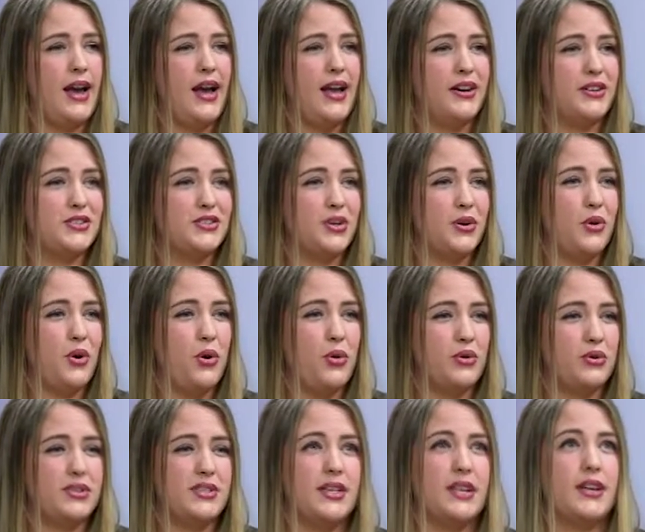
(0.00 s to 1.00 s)
I also
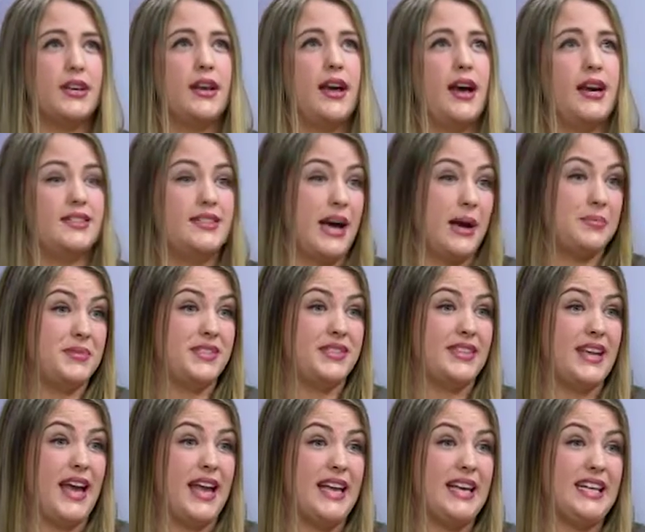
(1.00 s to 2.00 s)
hold an
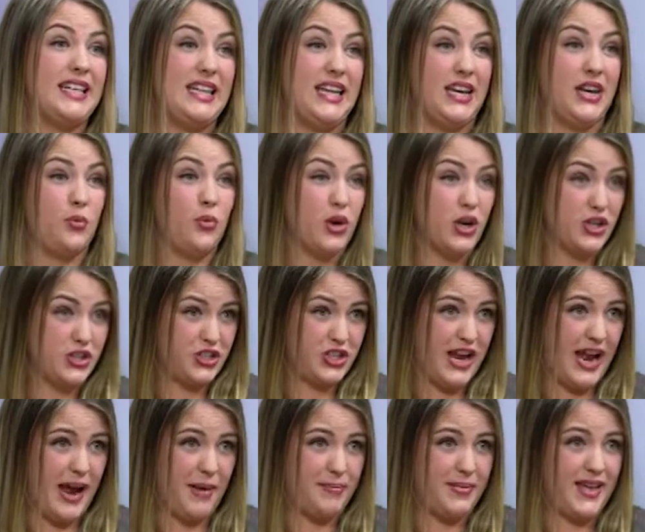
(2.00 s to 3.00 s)
Adopt-A-Site clinic
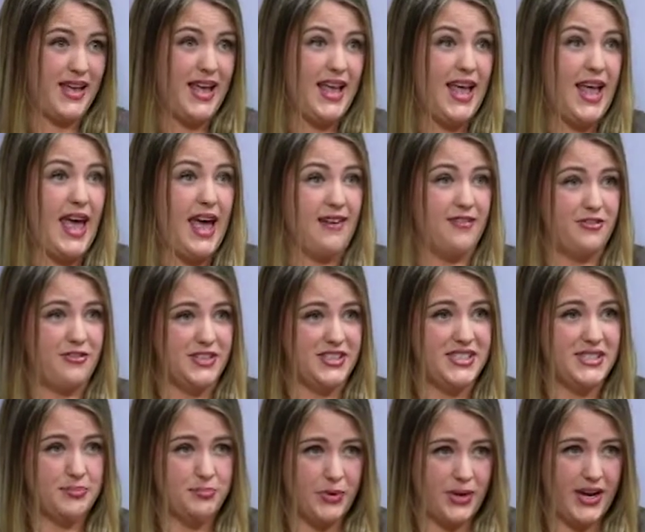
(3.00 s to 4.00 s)
workshop every
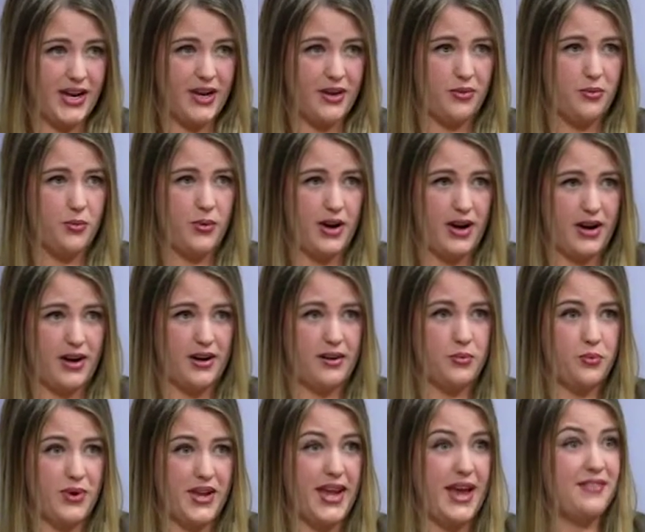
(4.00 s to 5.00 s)
spring
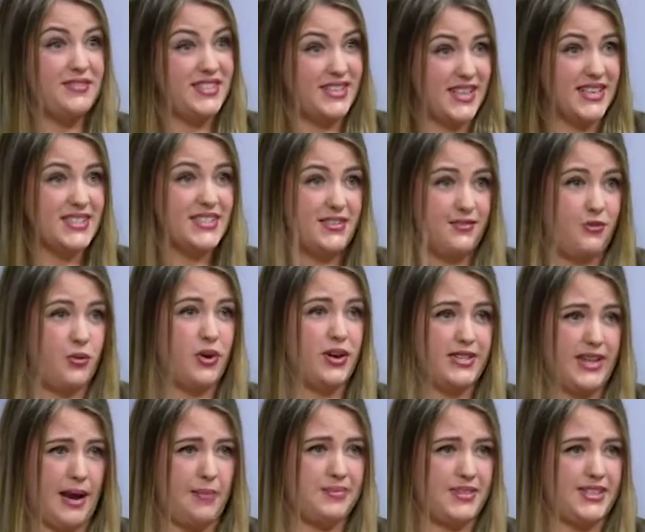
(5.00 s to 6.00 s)
where we have 64
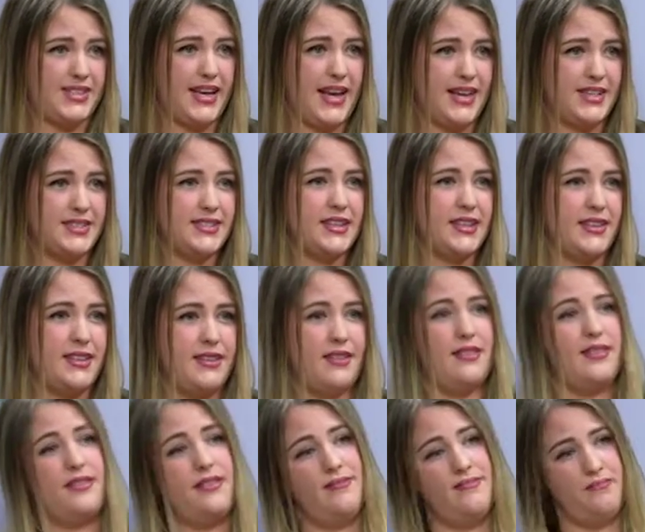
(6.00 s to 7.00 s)
Adopt-A-Sites, and
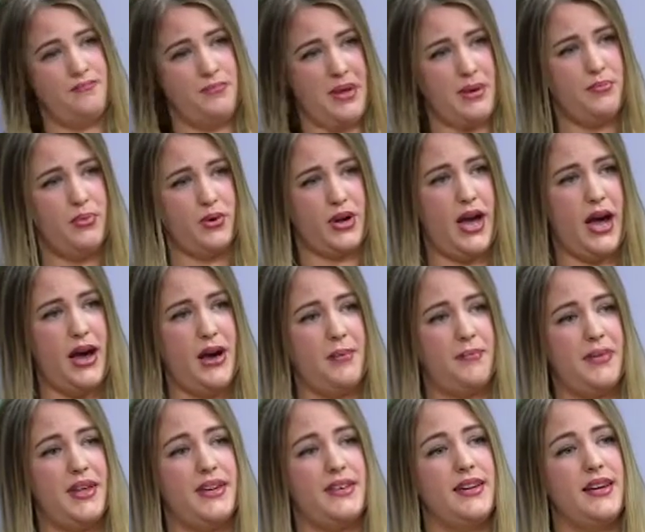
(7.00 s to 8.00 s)
people come